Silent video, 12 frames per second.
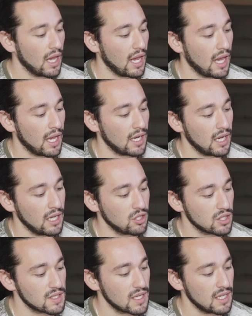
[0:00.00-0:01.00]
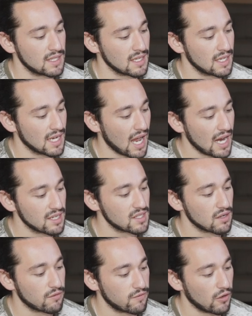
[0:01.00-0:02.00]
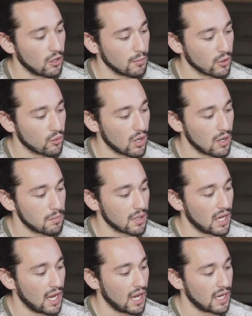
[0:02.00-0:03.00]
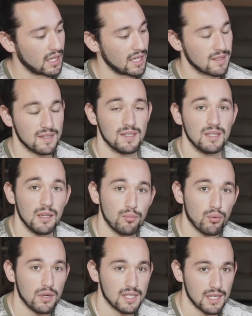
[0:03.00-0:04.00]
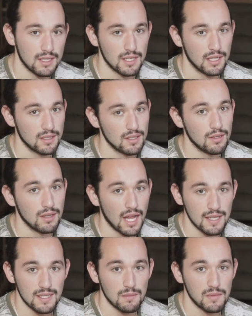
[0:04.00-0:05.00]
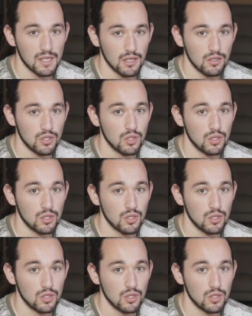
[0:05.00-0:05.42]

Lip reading: And it's a nice firm grip and it's slip resistant. So that's something you